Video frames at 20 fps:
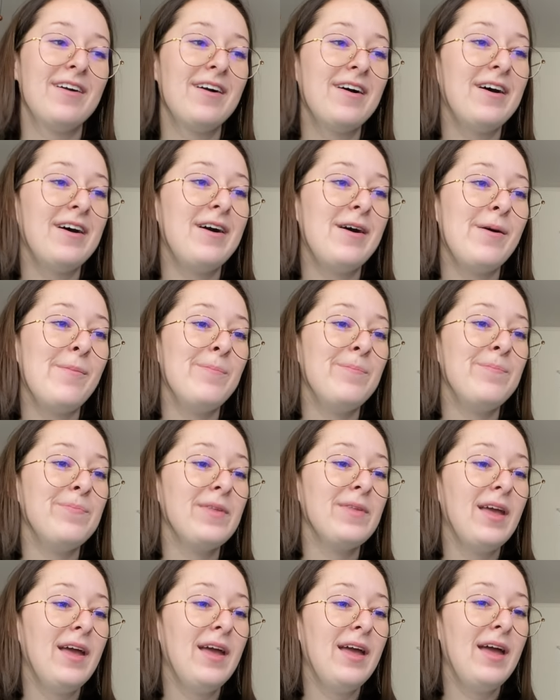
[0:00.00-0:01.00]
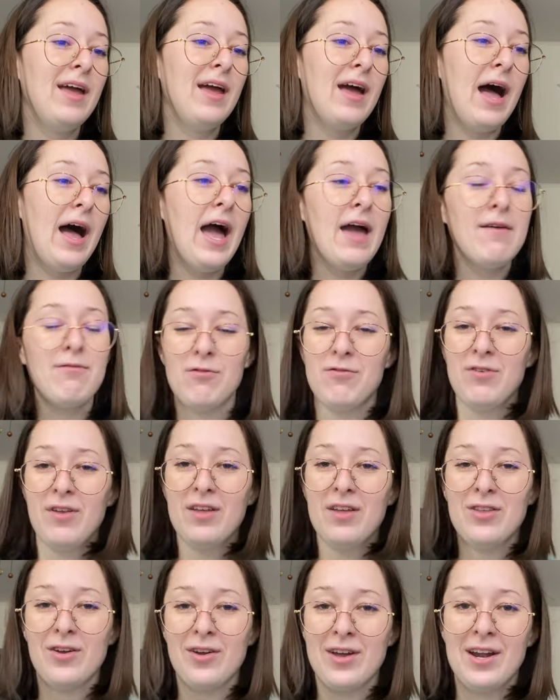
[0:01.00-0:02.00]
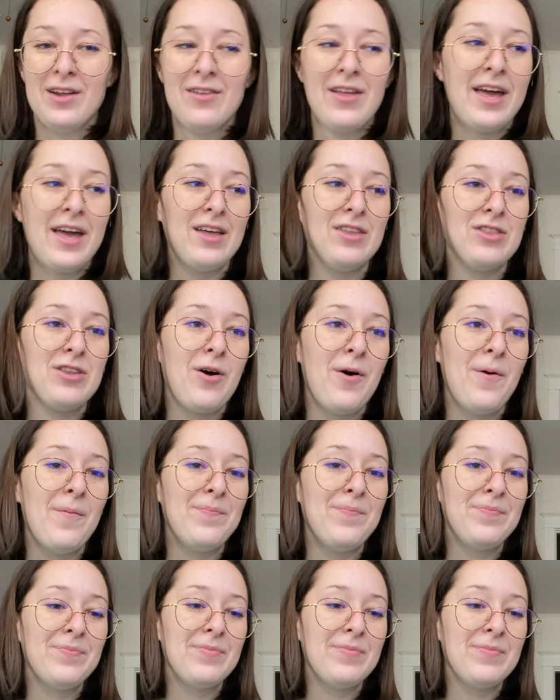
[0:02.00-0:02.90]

Um, I have a feeling they're gonna like it though.